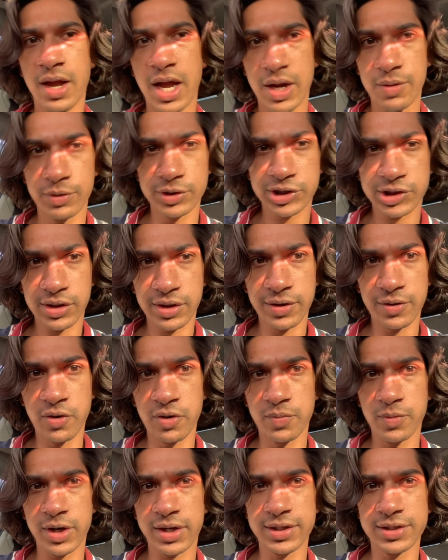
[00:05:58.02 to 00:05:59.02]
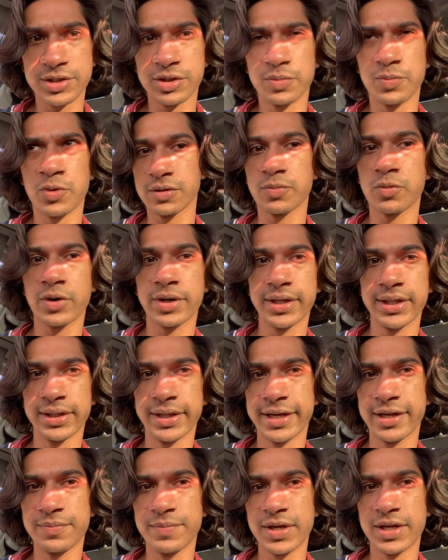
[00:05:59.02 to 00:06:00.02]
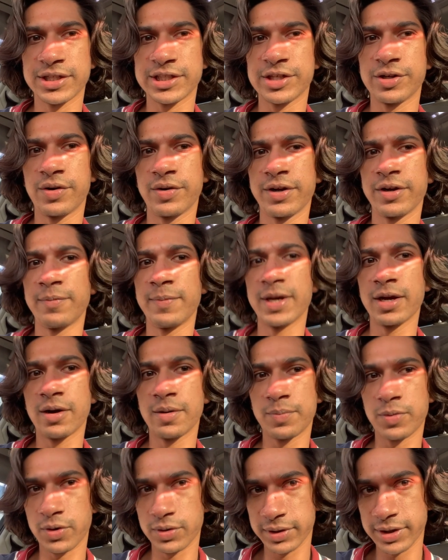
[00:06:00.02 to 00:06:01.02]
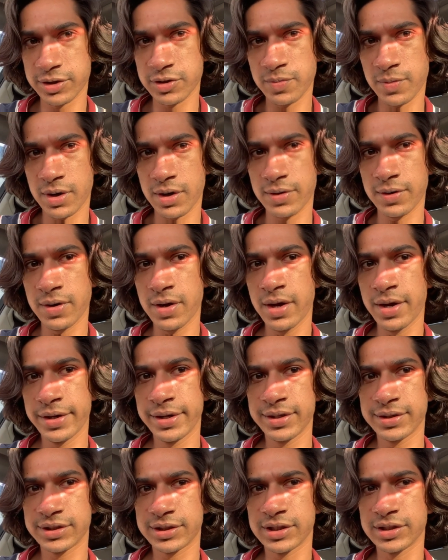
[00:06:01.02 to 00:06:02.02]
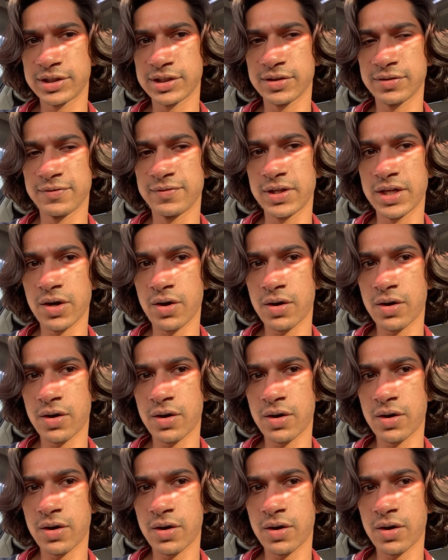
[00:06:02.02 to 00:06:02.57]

I won't start on homework until pretty late because I don't need to be up early tomorrow since of the